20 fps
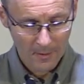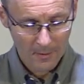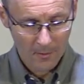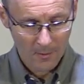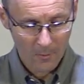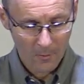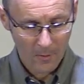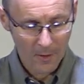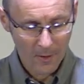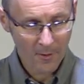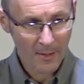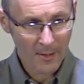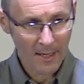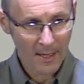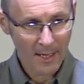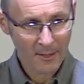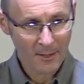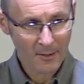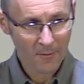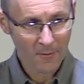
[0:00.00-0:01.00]
We're in the
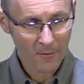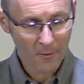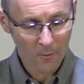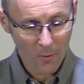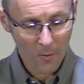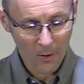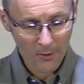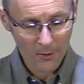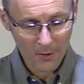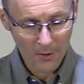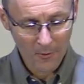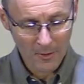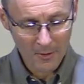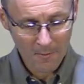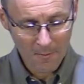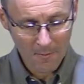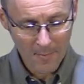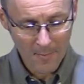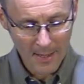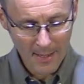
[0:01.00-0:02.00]
hands of the one who has
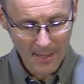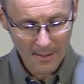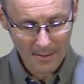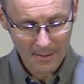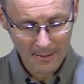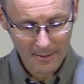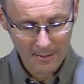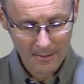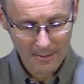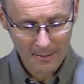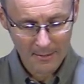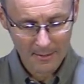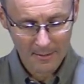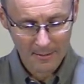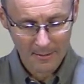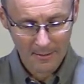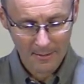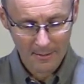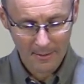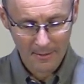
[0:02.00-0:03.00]
made us,
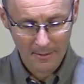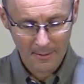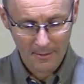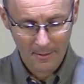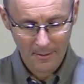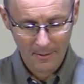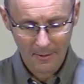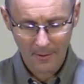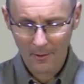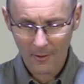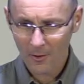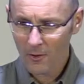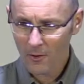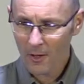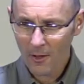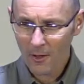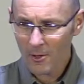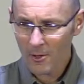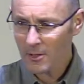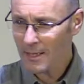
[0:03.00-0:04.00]
who
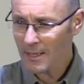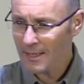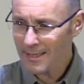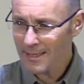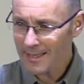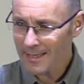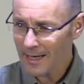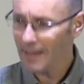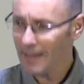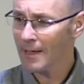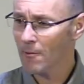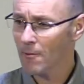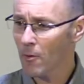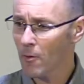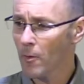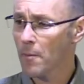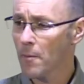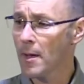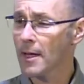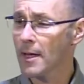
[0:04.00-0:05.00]
knows exactly what
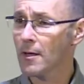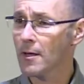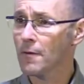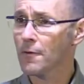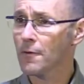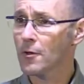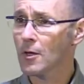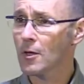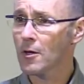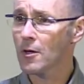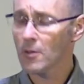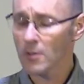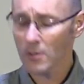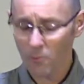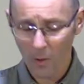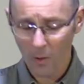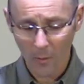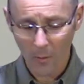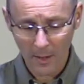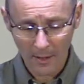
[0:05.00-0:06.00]
we're made of, who knows
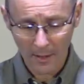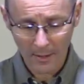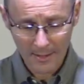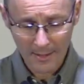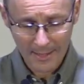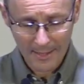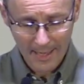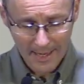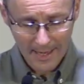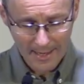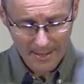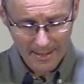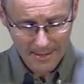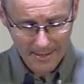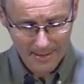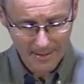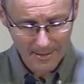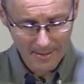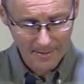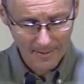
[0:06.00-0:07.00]
what we can take
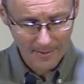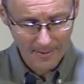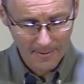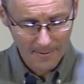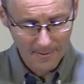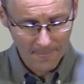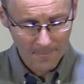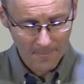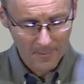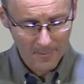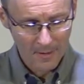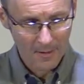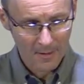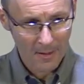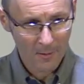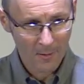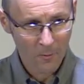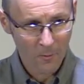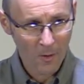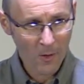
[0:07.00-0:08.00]

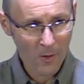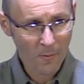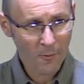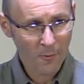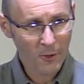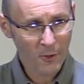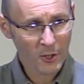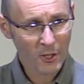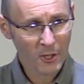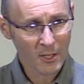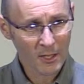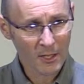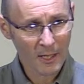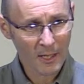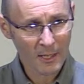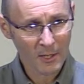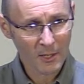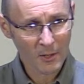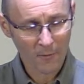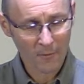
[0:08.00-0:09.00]
and won't push us an
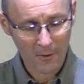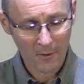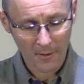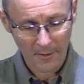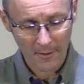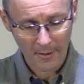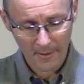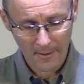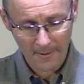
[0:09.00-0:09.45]
inch further,